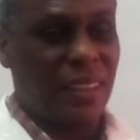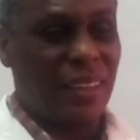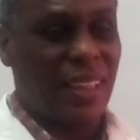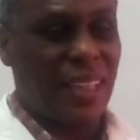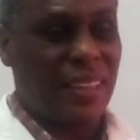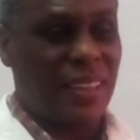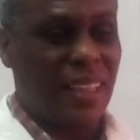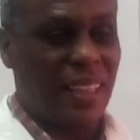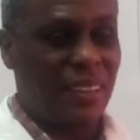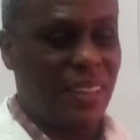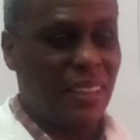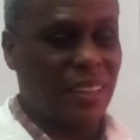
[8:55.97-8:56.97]

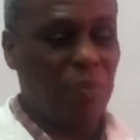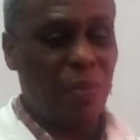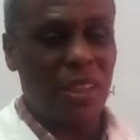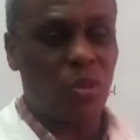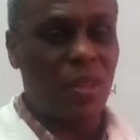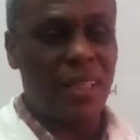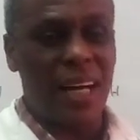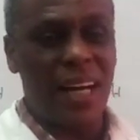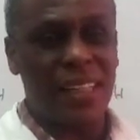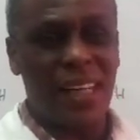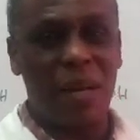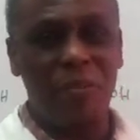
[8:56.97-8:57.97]
the simplest one
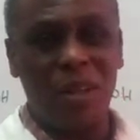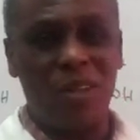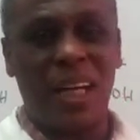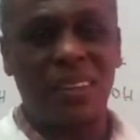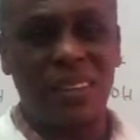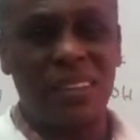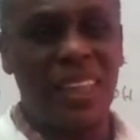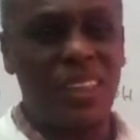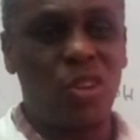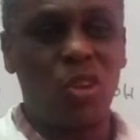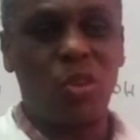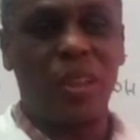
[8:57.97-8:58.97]
are amino acids. They are
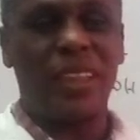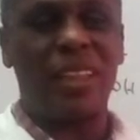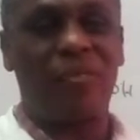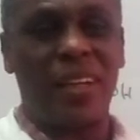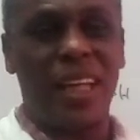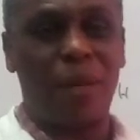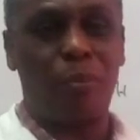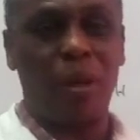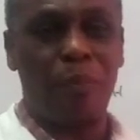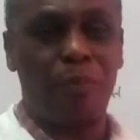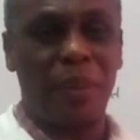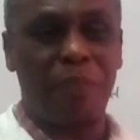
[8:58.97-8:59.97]
joined together by a
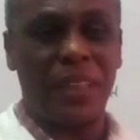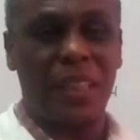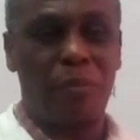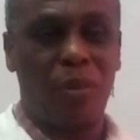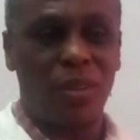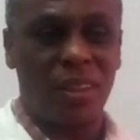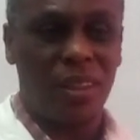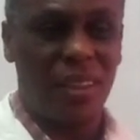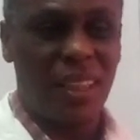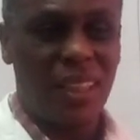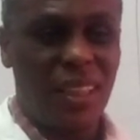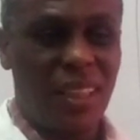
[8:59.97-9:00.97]
peptide bond
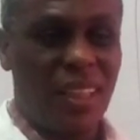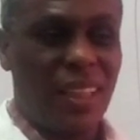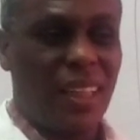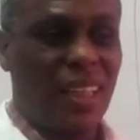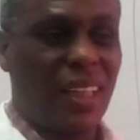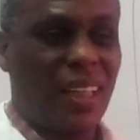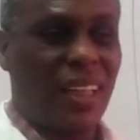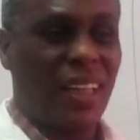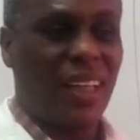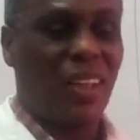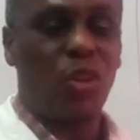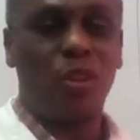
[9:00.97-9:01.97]

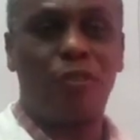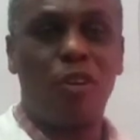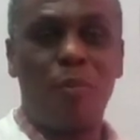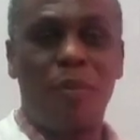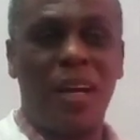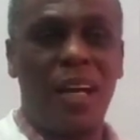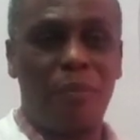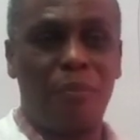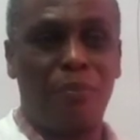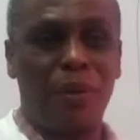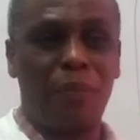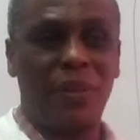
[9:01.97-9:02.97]
to form
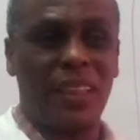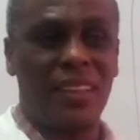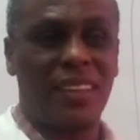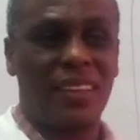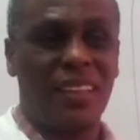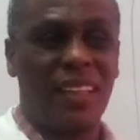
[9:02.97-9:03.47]
peptides,